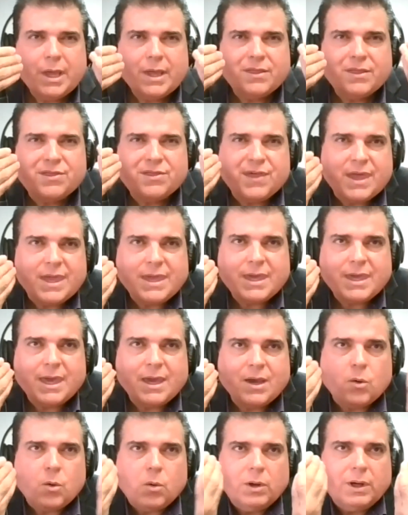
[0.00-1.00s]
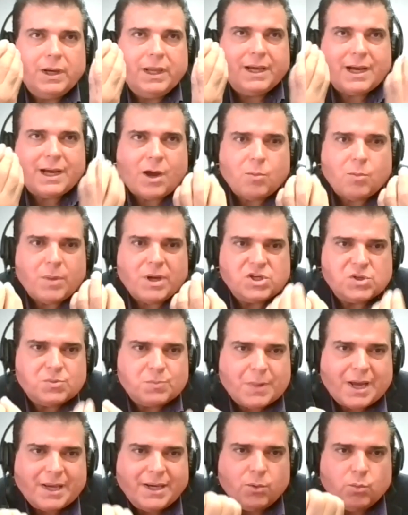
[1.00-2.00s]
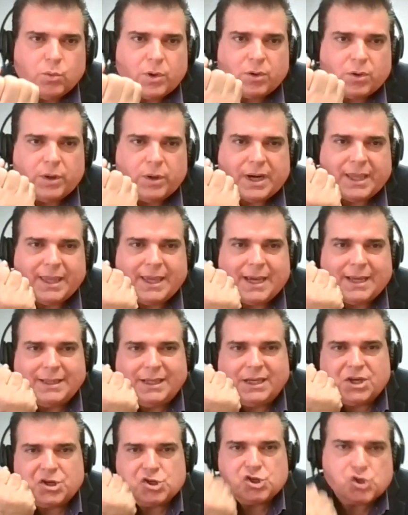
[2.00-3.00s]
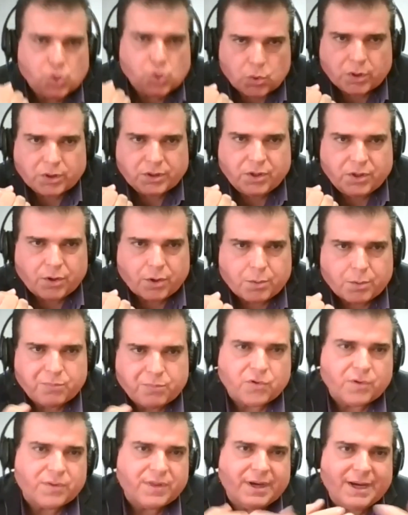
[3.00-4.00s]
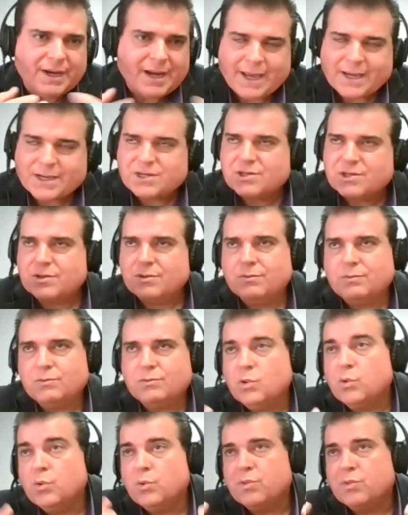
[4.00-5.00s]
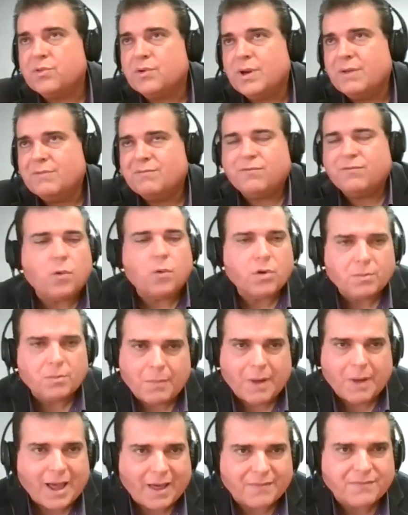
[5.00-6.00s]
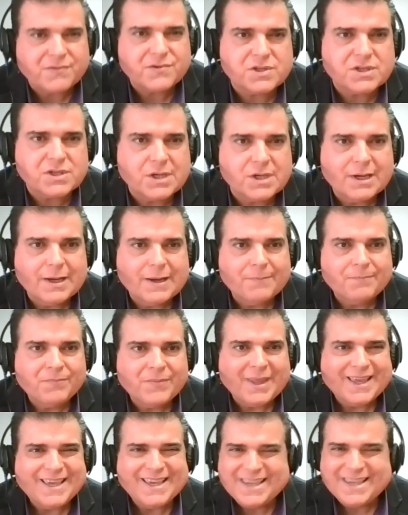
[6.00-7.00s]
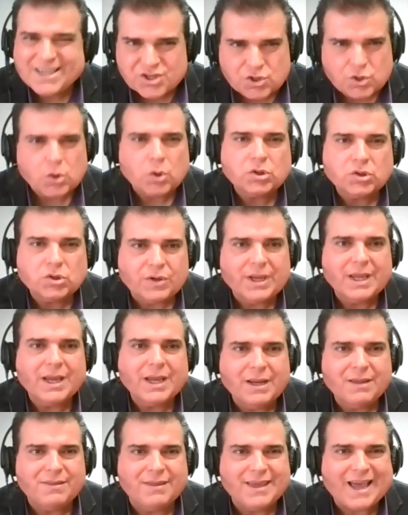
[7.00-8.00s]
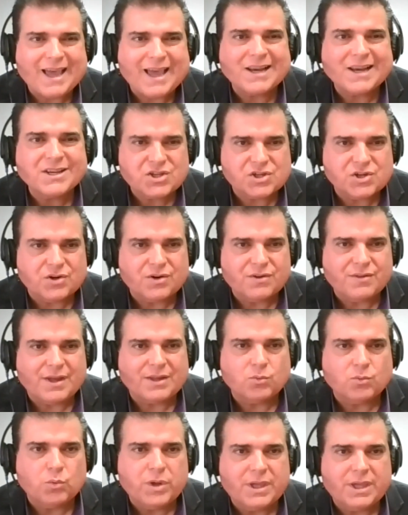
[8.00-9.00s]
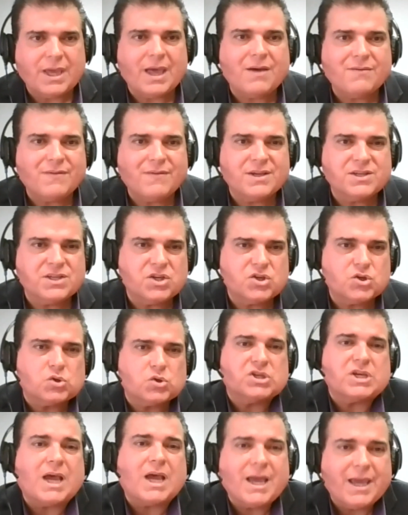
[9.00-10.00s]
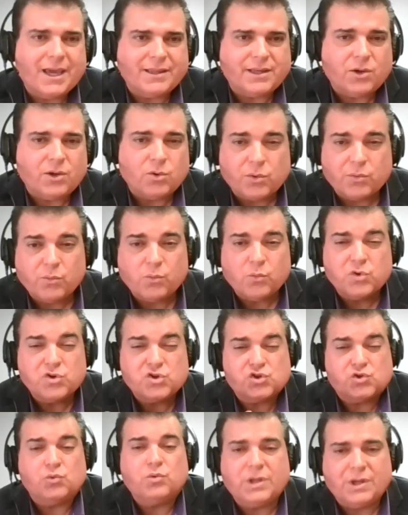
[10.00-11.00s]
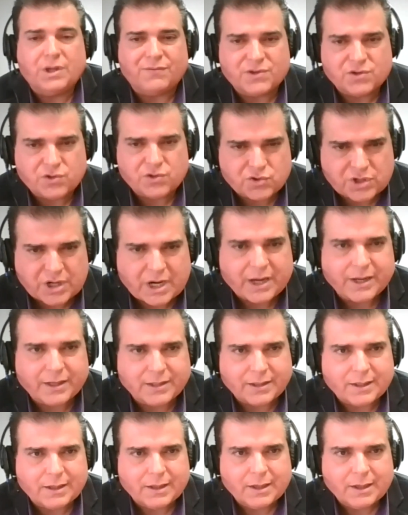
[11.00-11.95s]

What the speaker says: thinking only how much money we're going to get in a short term for the next 2, 3, 4 months is not really the answer that we have as a society, or we should have a society.